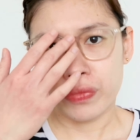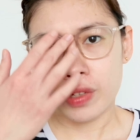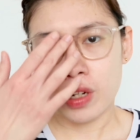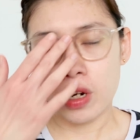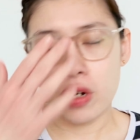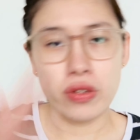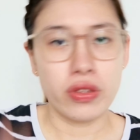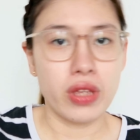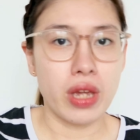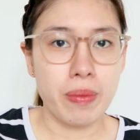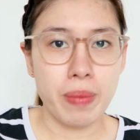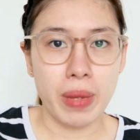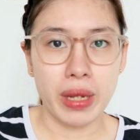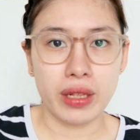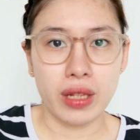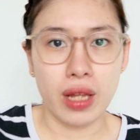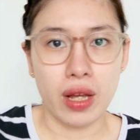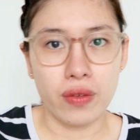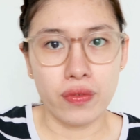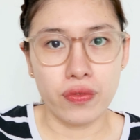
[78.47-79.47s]
or they
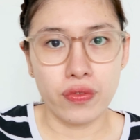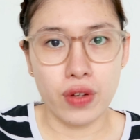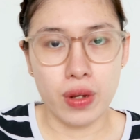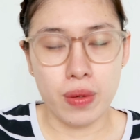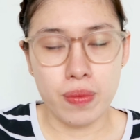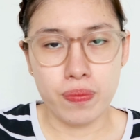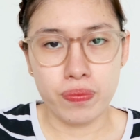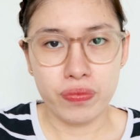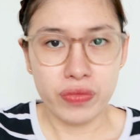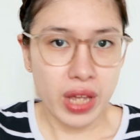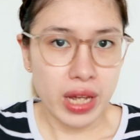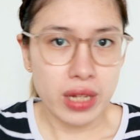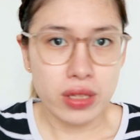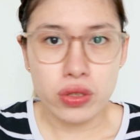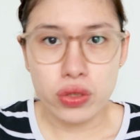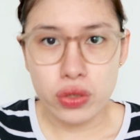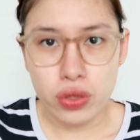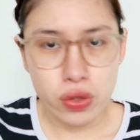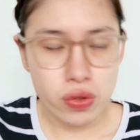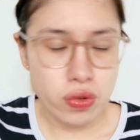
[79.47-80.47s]
might have
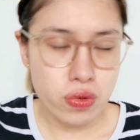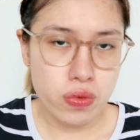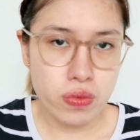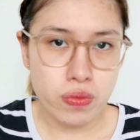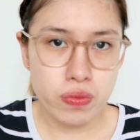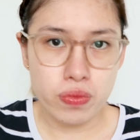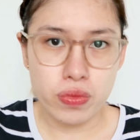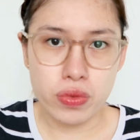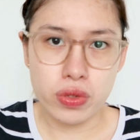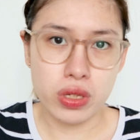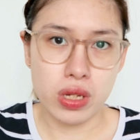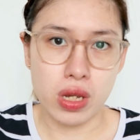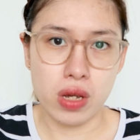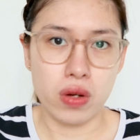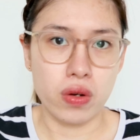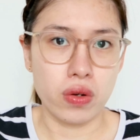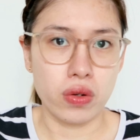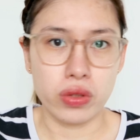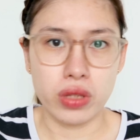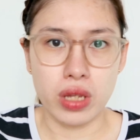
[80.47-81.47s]
tantrums,
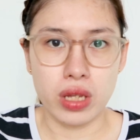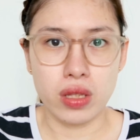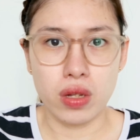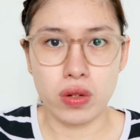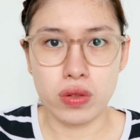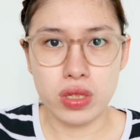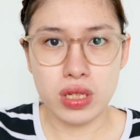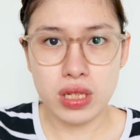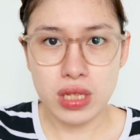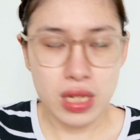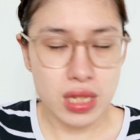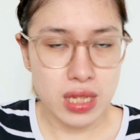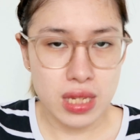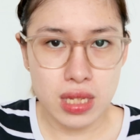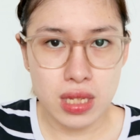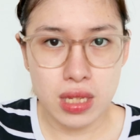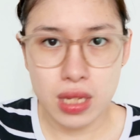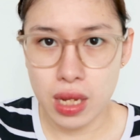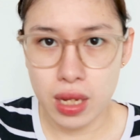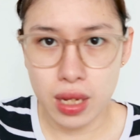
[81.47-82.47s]
or they don't sit
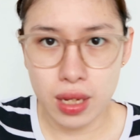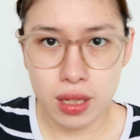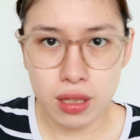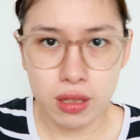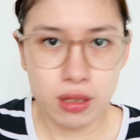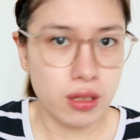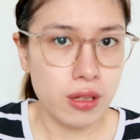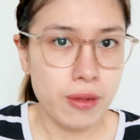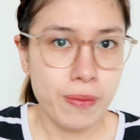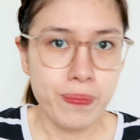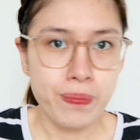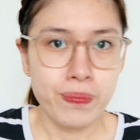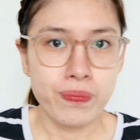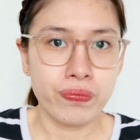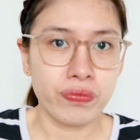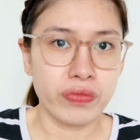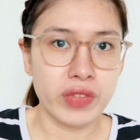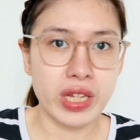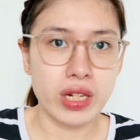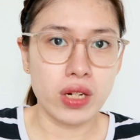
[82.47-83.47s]
still,
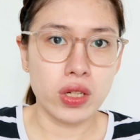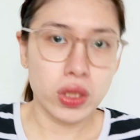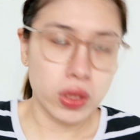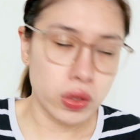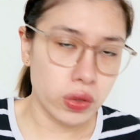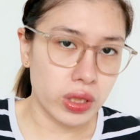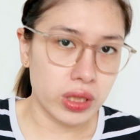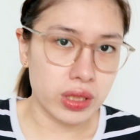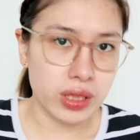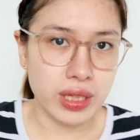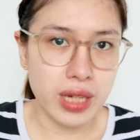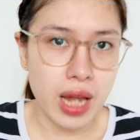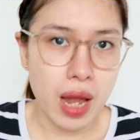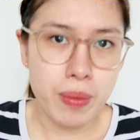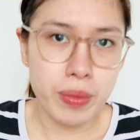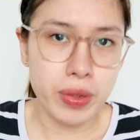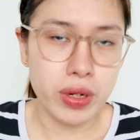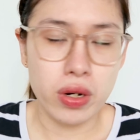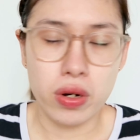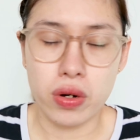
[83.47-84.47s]
they don't look at the
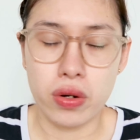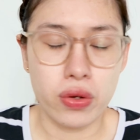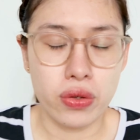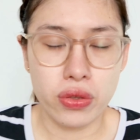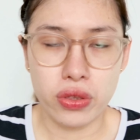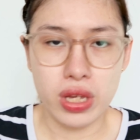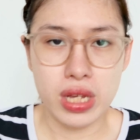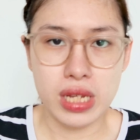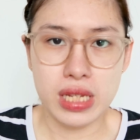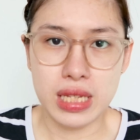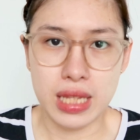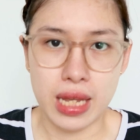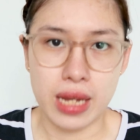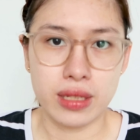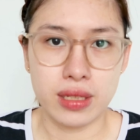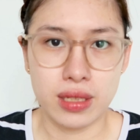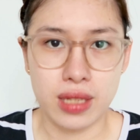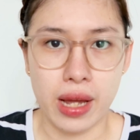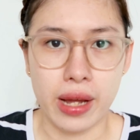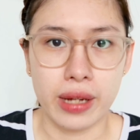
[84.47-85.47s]
camera or things
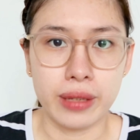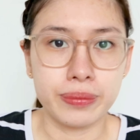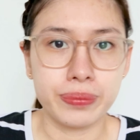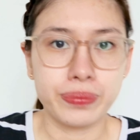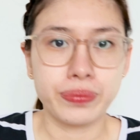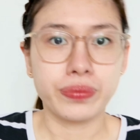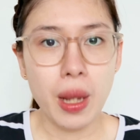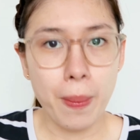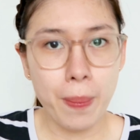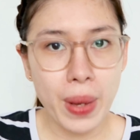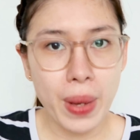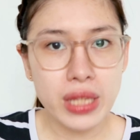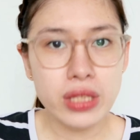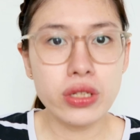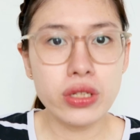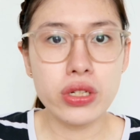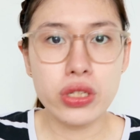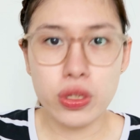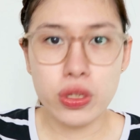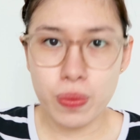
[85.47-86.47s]
like that,
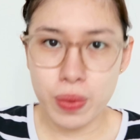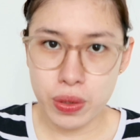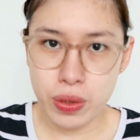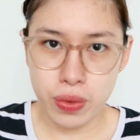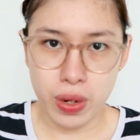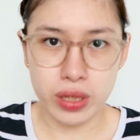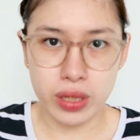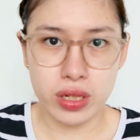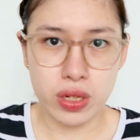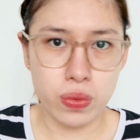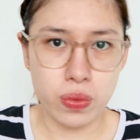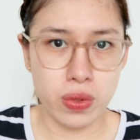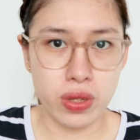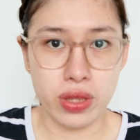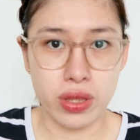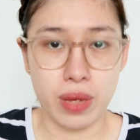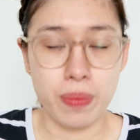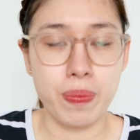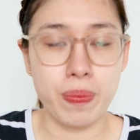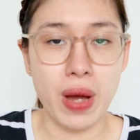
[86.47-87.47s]
better to be ready
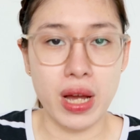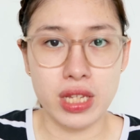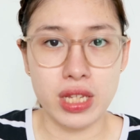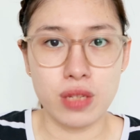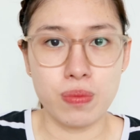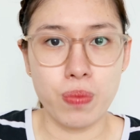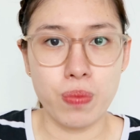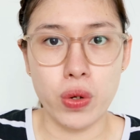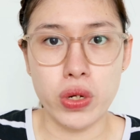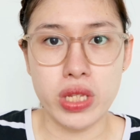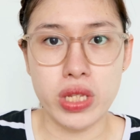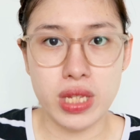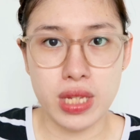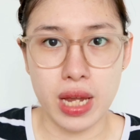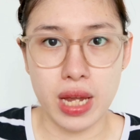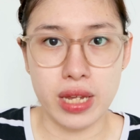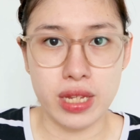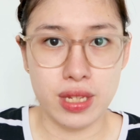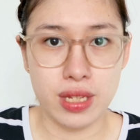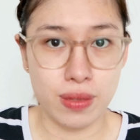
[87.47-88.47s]
with a passport
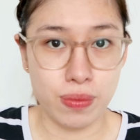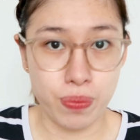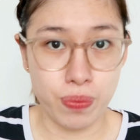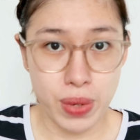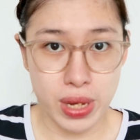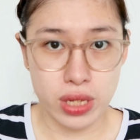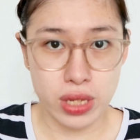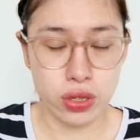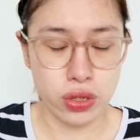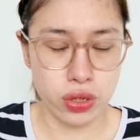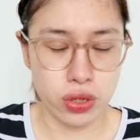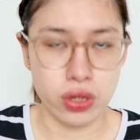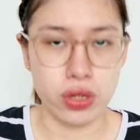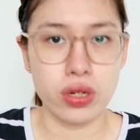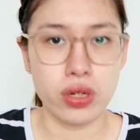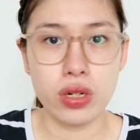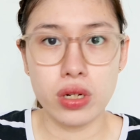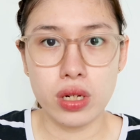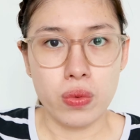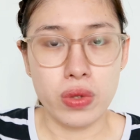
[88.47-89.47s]
sized
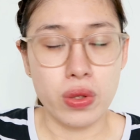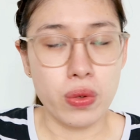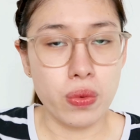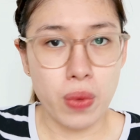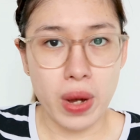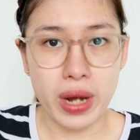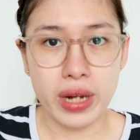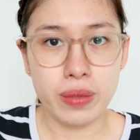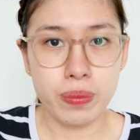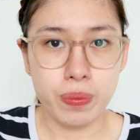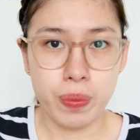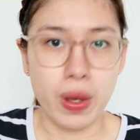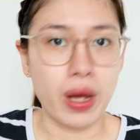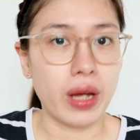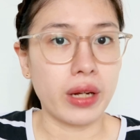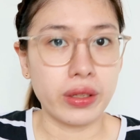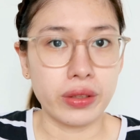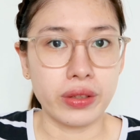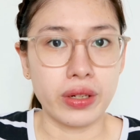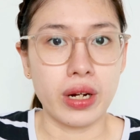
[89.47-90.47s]
picture with a white
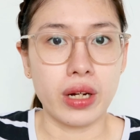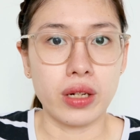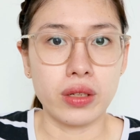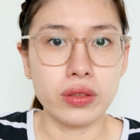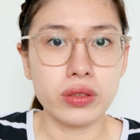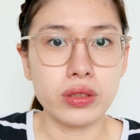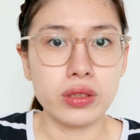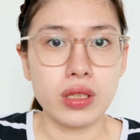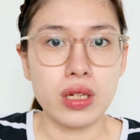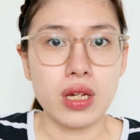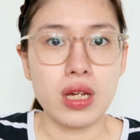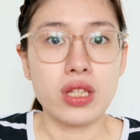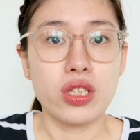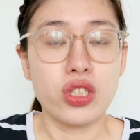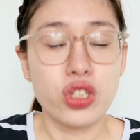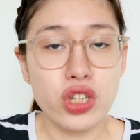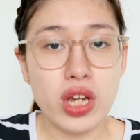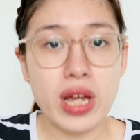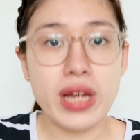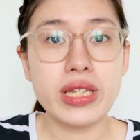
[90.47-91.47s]
background,
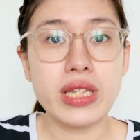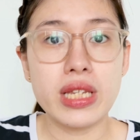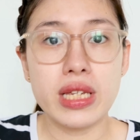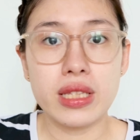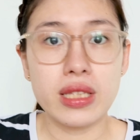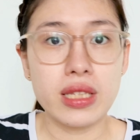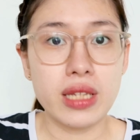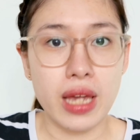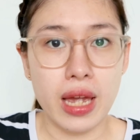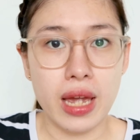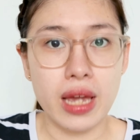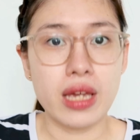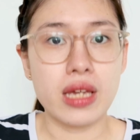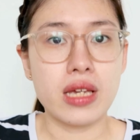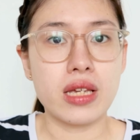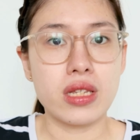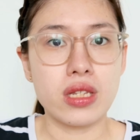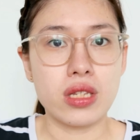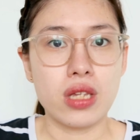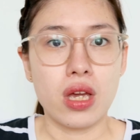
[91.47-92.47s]
just in
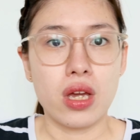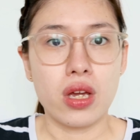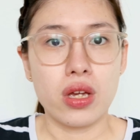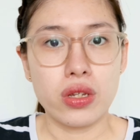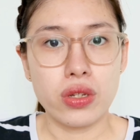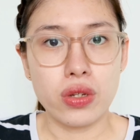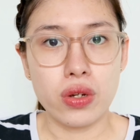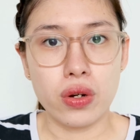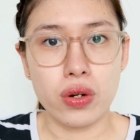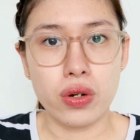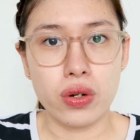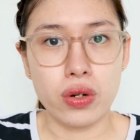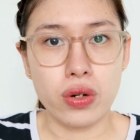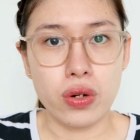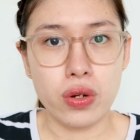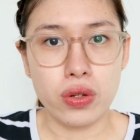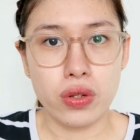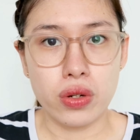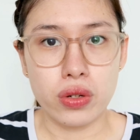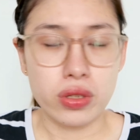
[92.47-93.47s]
case
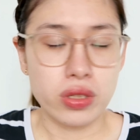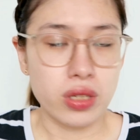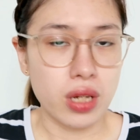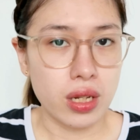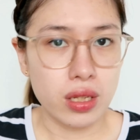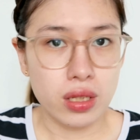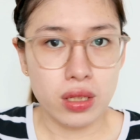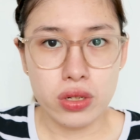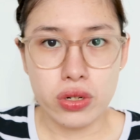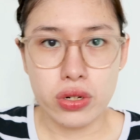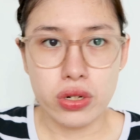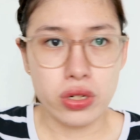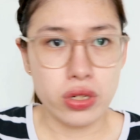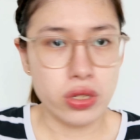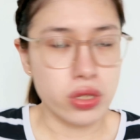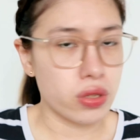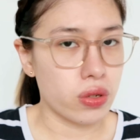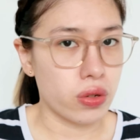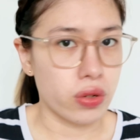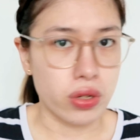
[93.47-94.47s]
your
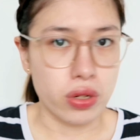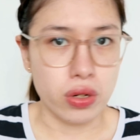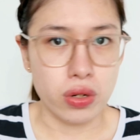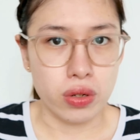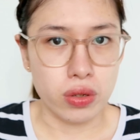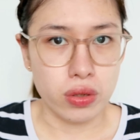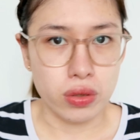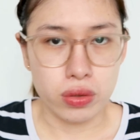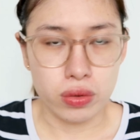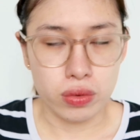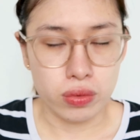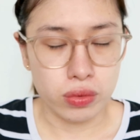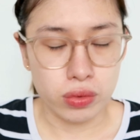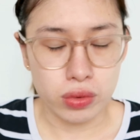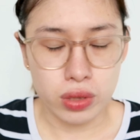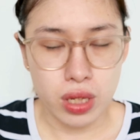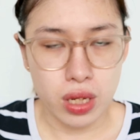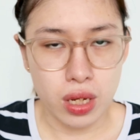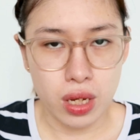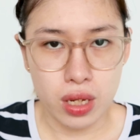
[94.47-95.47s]
toddlers or your
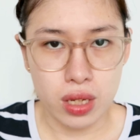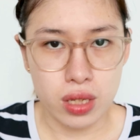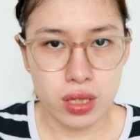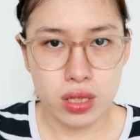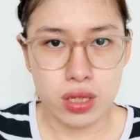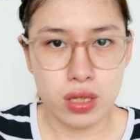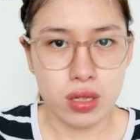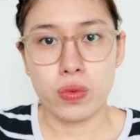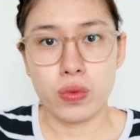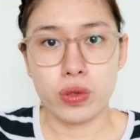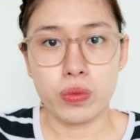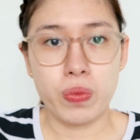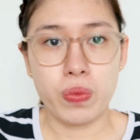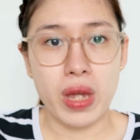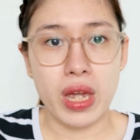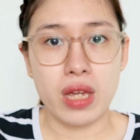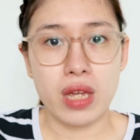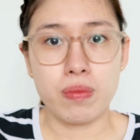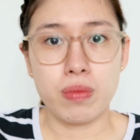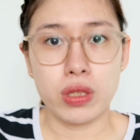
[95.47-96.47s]
kids won't be
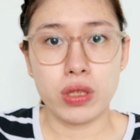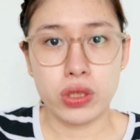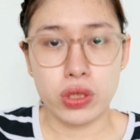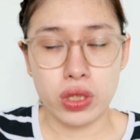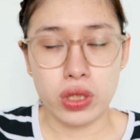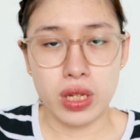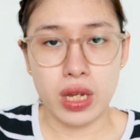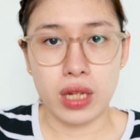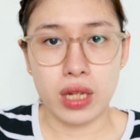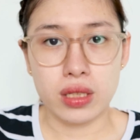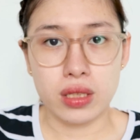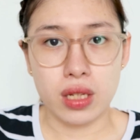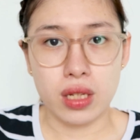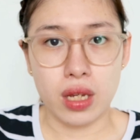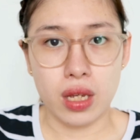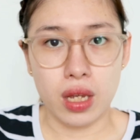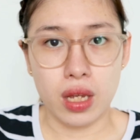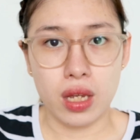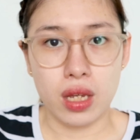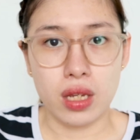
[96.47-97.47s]
able to get
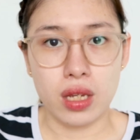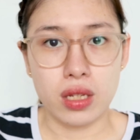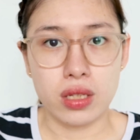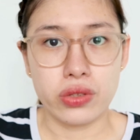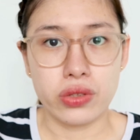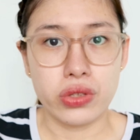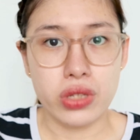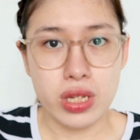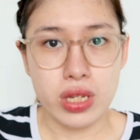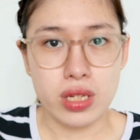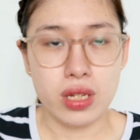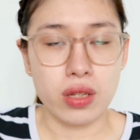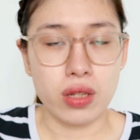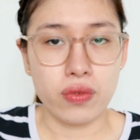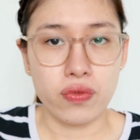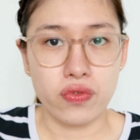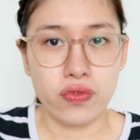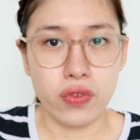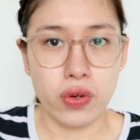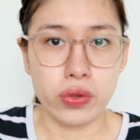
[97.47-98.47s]
a
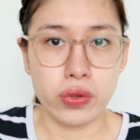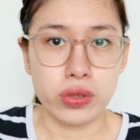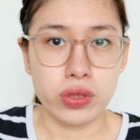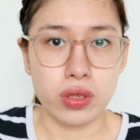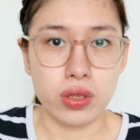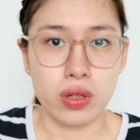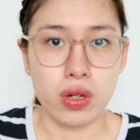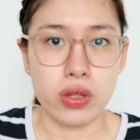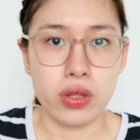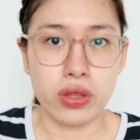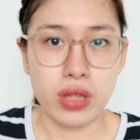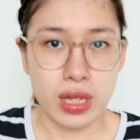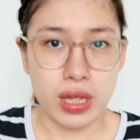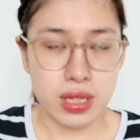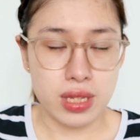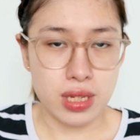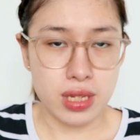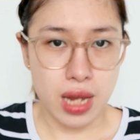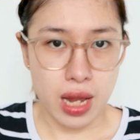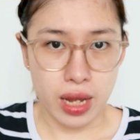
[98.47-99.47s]
decent photo on
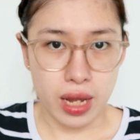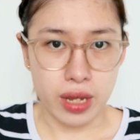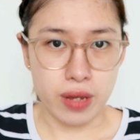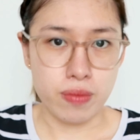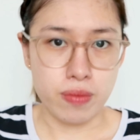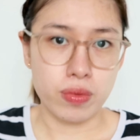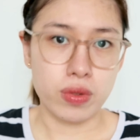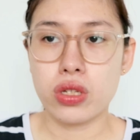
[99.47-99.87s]
that time.